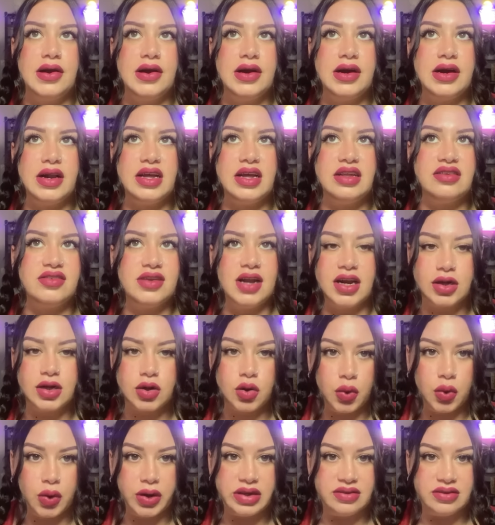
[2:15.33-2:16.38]
a
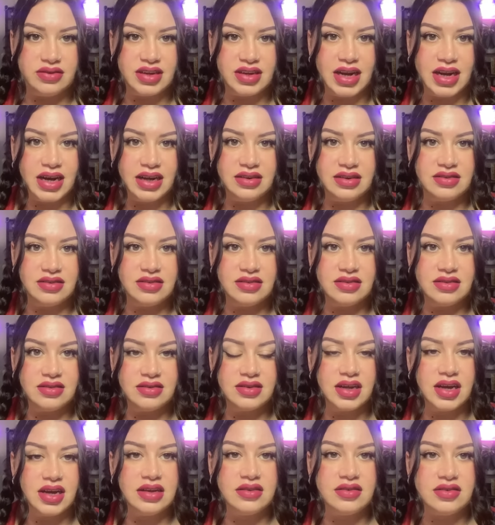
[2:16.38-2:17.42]
coincidence.
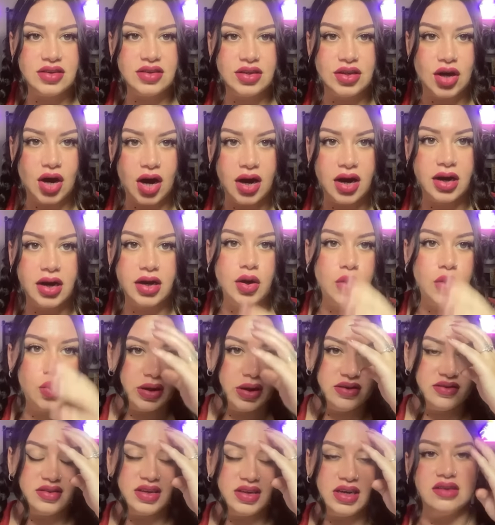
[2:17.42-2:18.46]
It's not a
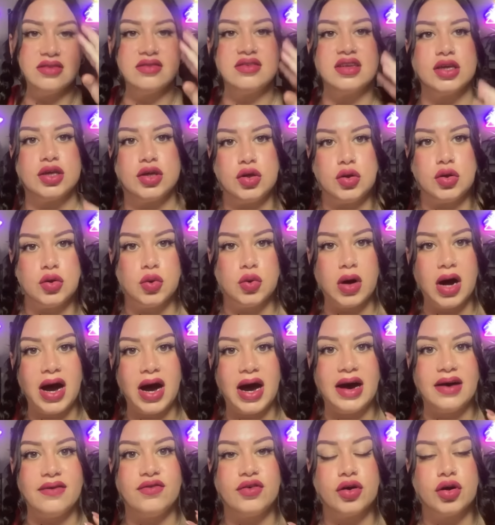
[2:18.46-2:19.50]
coincidence. Like you
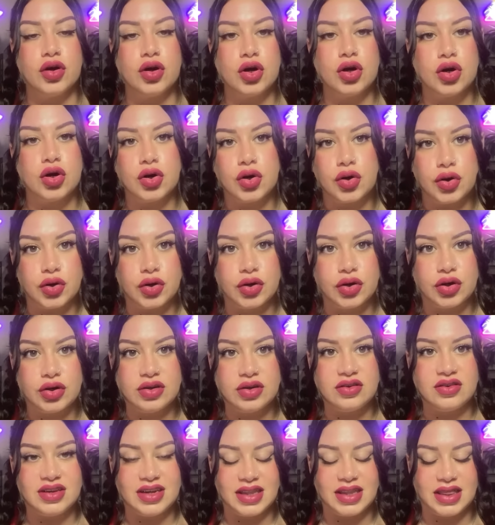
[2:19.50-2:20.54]
have
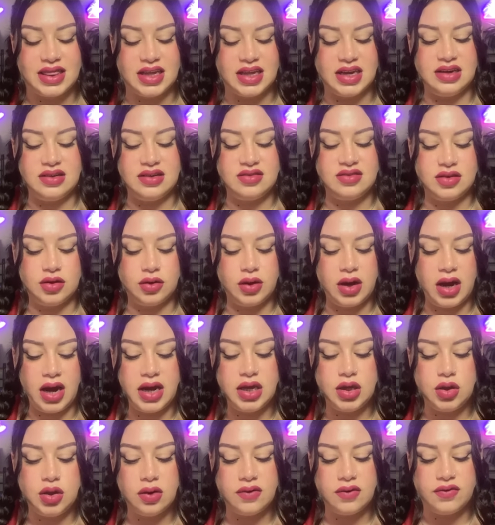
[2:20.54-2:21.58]
earned this, okay?
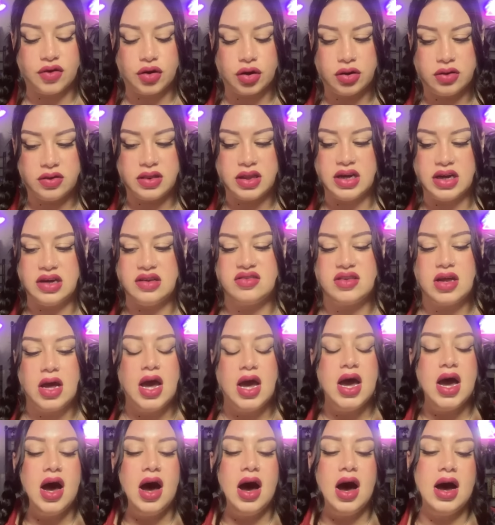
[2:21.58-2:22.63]
You have earned this.
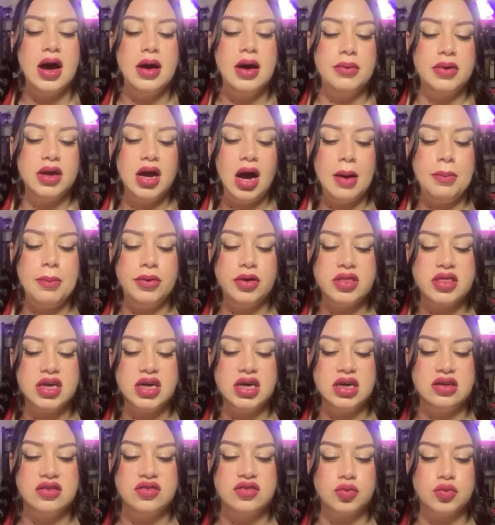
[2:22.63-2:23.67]
Couple
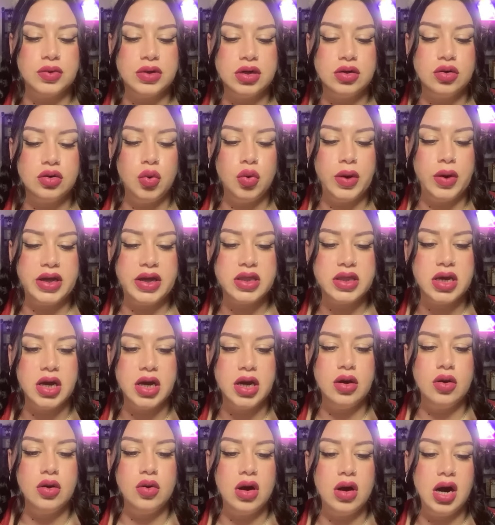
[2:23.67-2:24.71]
things real quick
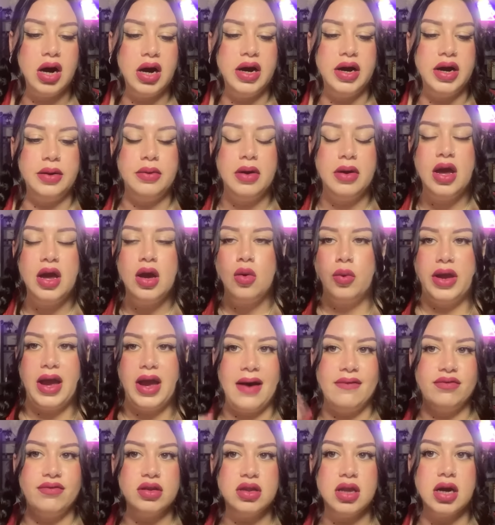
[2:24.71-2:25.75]
though. We
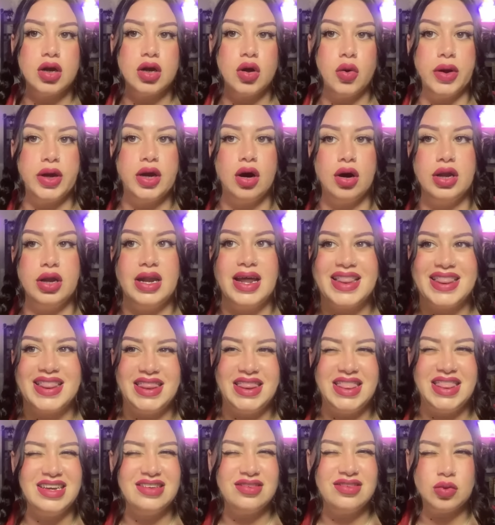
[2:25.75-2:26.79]
have a lot going on
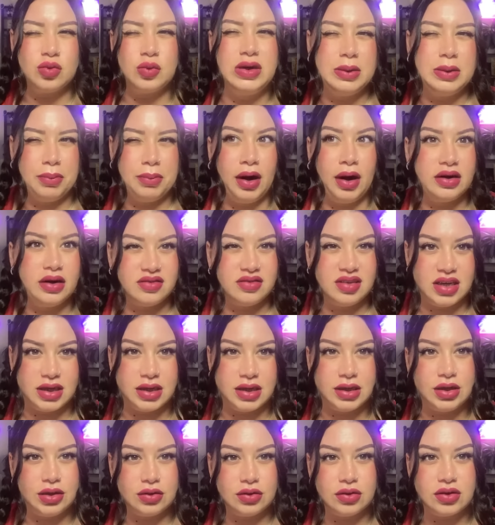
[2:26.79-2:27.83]
this week,
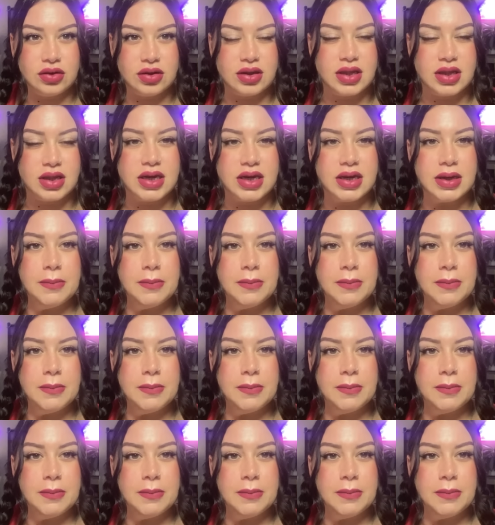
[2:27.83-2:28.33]
particularly